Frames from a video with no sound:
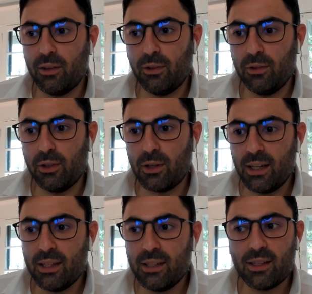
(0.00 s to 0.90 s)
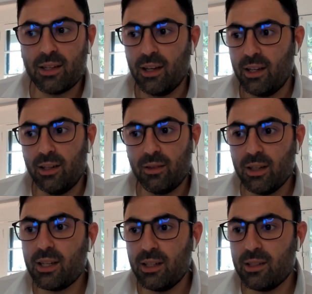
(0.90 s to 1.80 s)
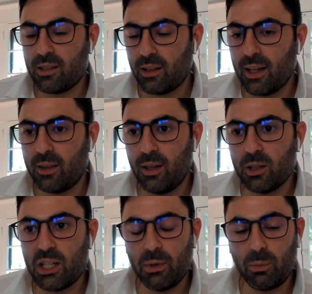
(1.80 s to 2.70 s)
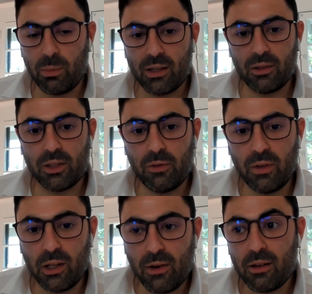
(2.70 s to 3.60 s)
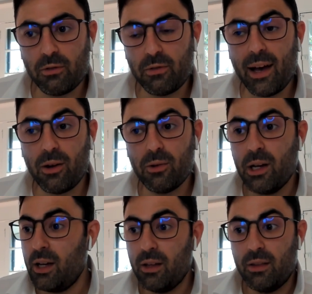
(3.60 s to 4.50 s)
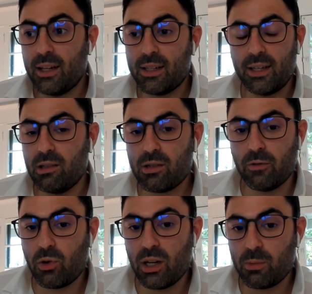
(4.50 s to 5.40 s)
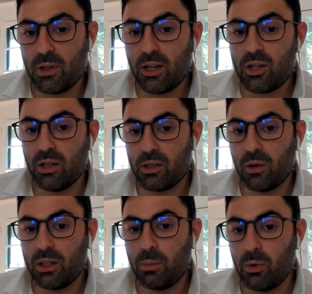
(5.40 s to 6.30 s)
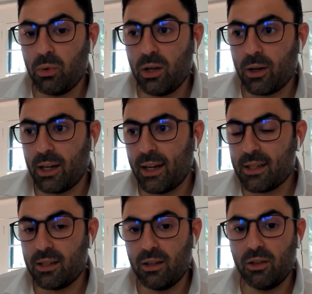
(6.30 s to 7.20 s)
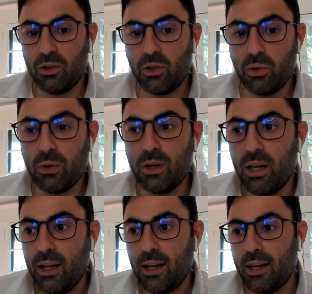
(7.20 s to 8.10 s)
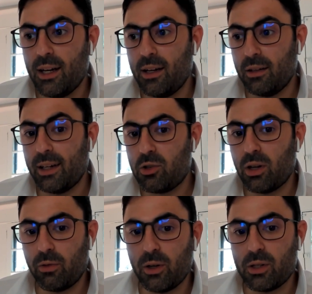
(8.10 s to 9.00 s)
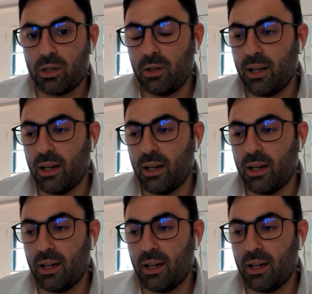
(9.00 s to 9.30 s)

There is, this is like the ultimate puzzle to figure out of how the next 10 years of transportation is going to be reorganized in a new electric first,